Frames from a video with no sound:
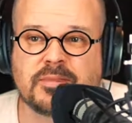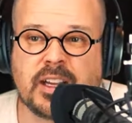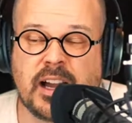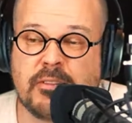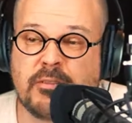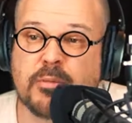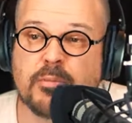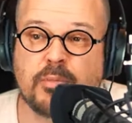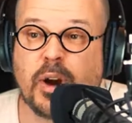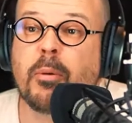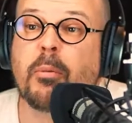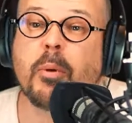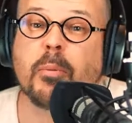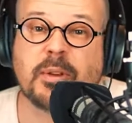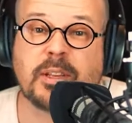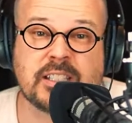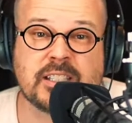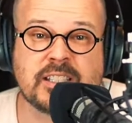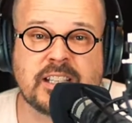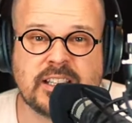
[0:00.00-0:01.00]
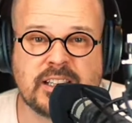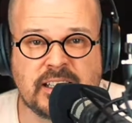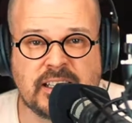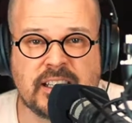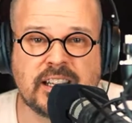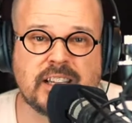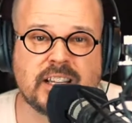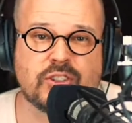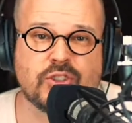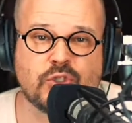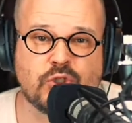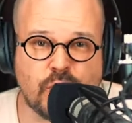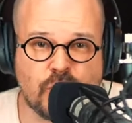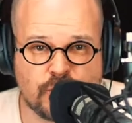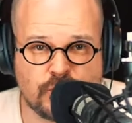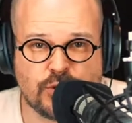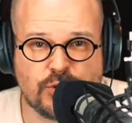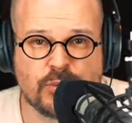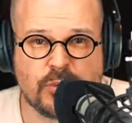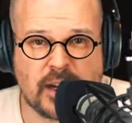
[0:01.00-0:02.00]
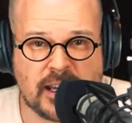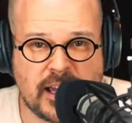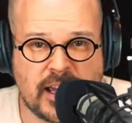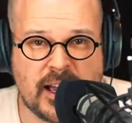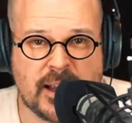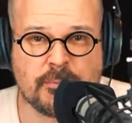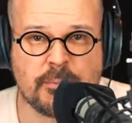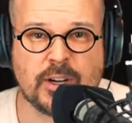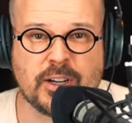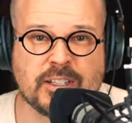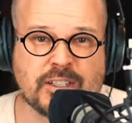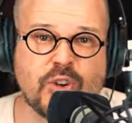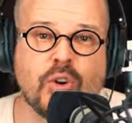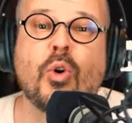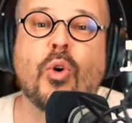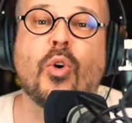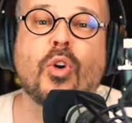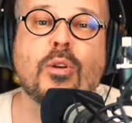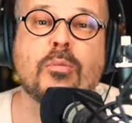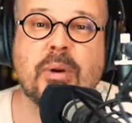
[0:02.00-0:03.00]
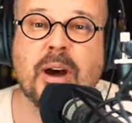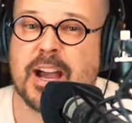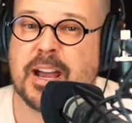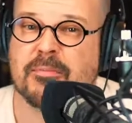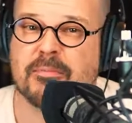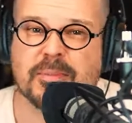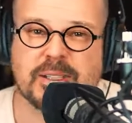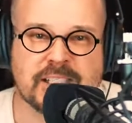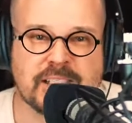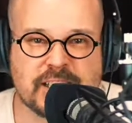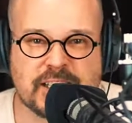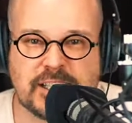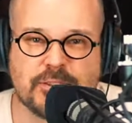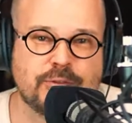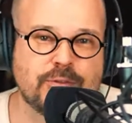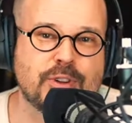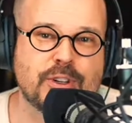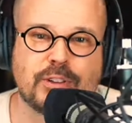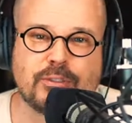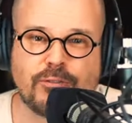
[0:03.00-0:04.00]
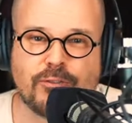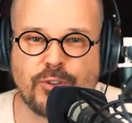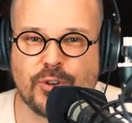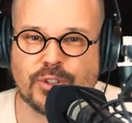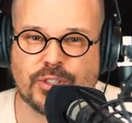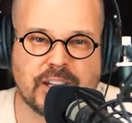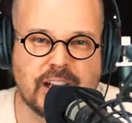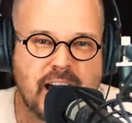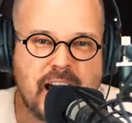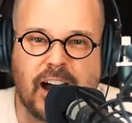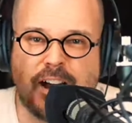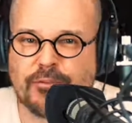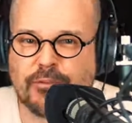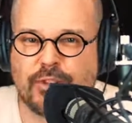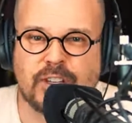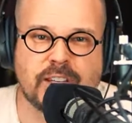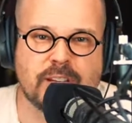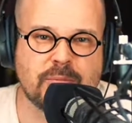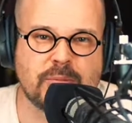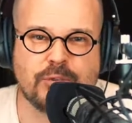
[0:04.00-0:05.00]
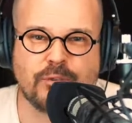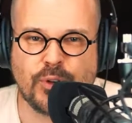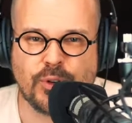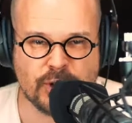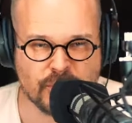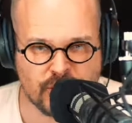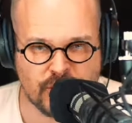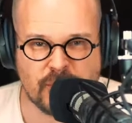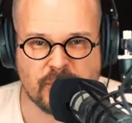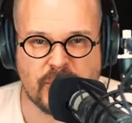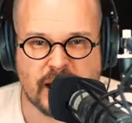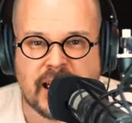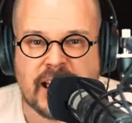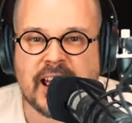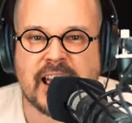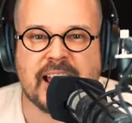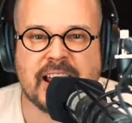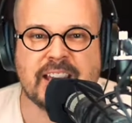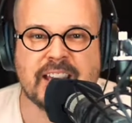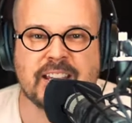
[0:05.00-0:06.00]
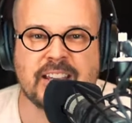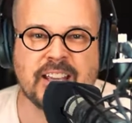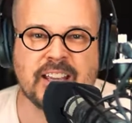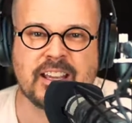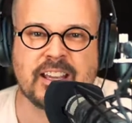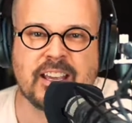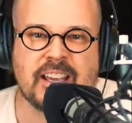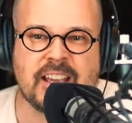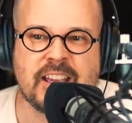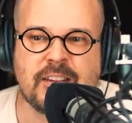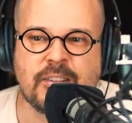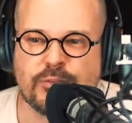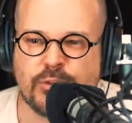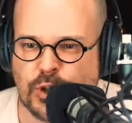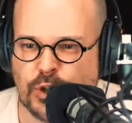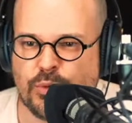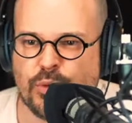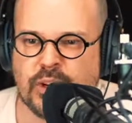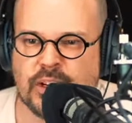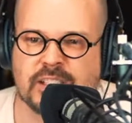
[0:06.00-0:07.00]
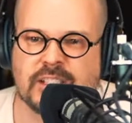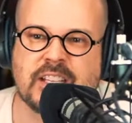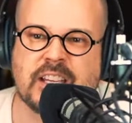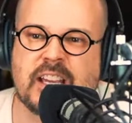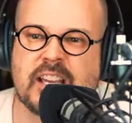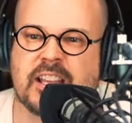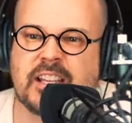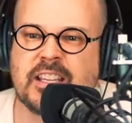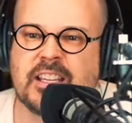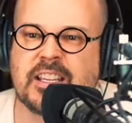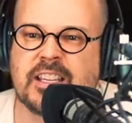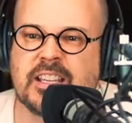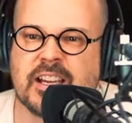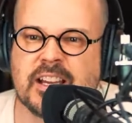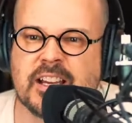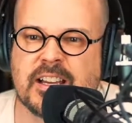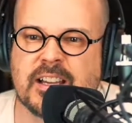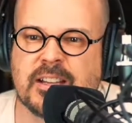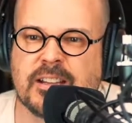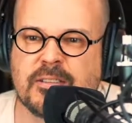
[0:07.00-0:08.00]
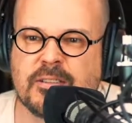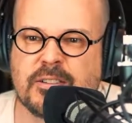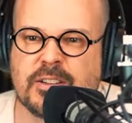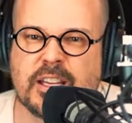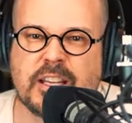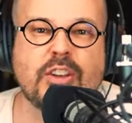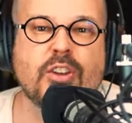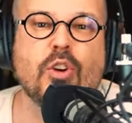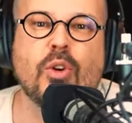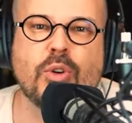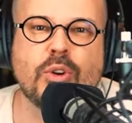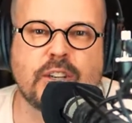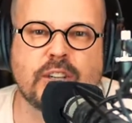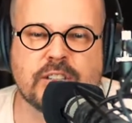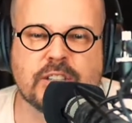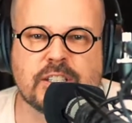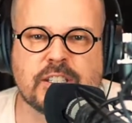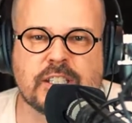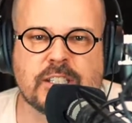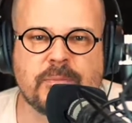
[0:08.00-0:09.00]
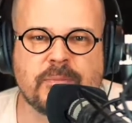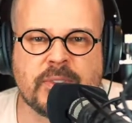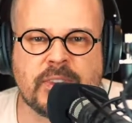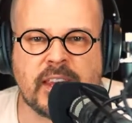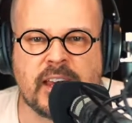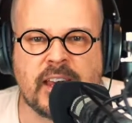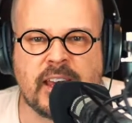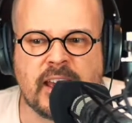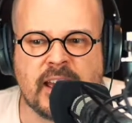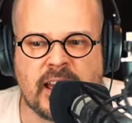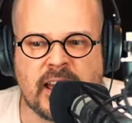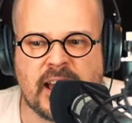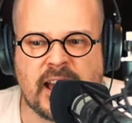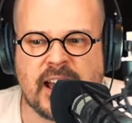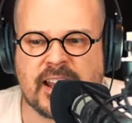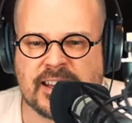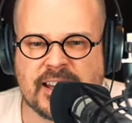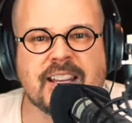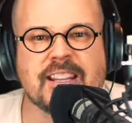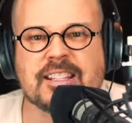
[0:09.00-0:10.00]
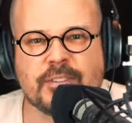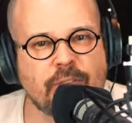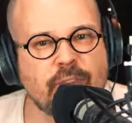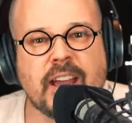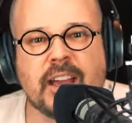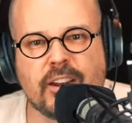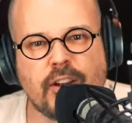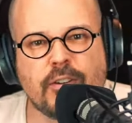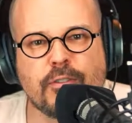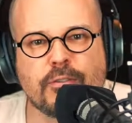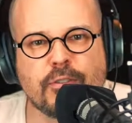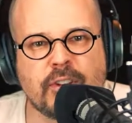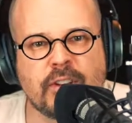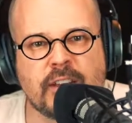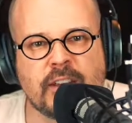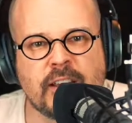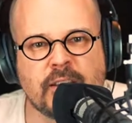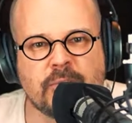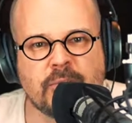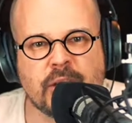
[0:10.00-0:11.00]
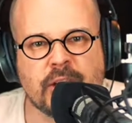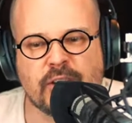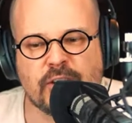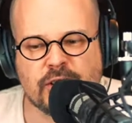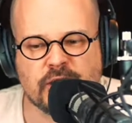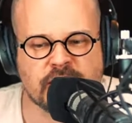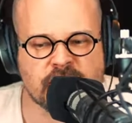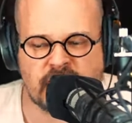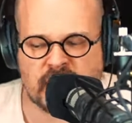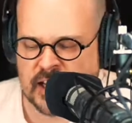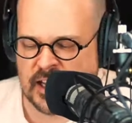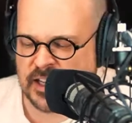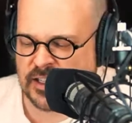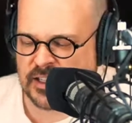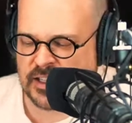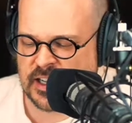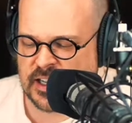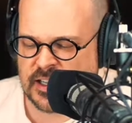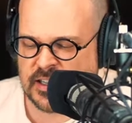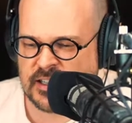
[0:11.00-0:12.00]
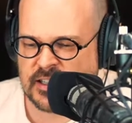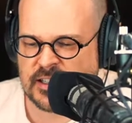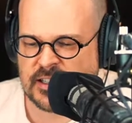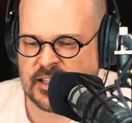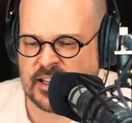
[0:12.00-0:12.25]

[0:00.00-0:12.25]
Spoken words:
will probably sit here and talk to my cameras all by myself for the first half year before there come any viewers, any audience. And that's fair enough, because then